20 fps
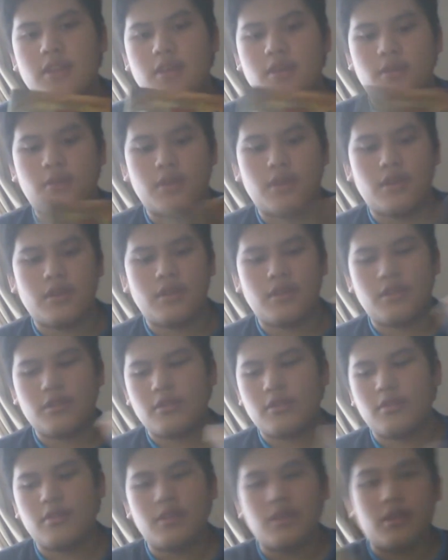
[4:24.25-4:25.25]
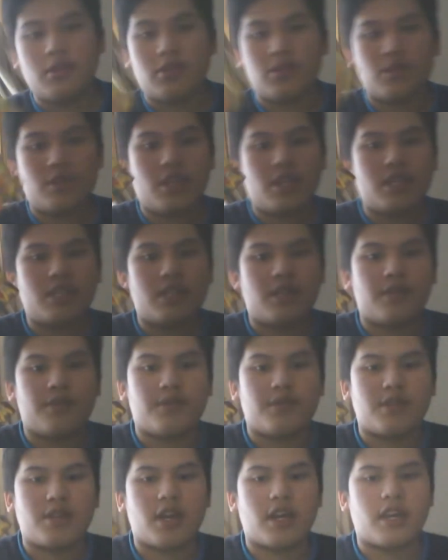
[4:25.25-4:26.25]
One, two of these here from
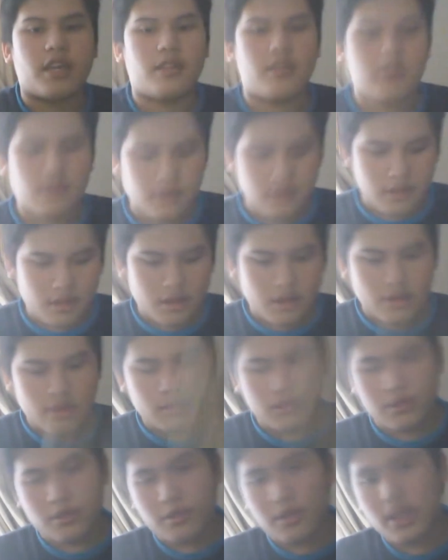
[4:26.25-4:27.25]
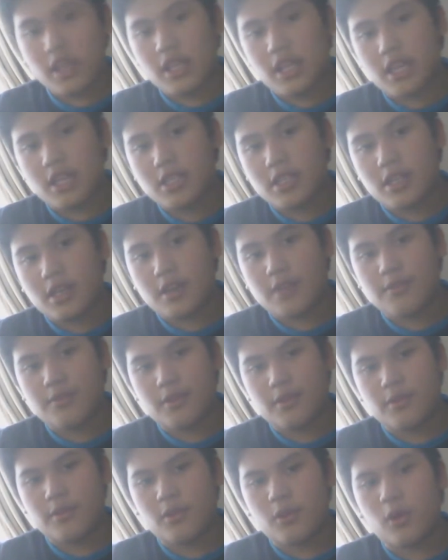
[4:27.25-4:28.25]
Target, three of these here
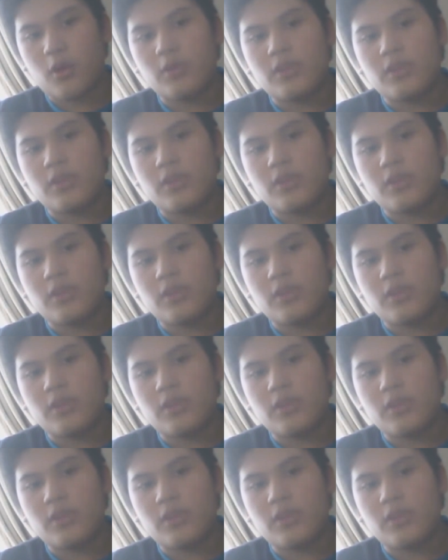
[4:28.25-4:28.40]
from Old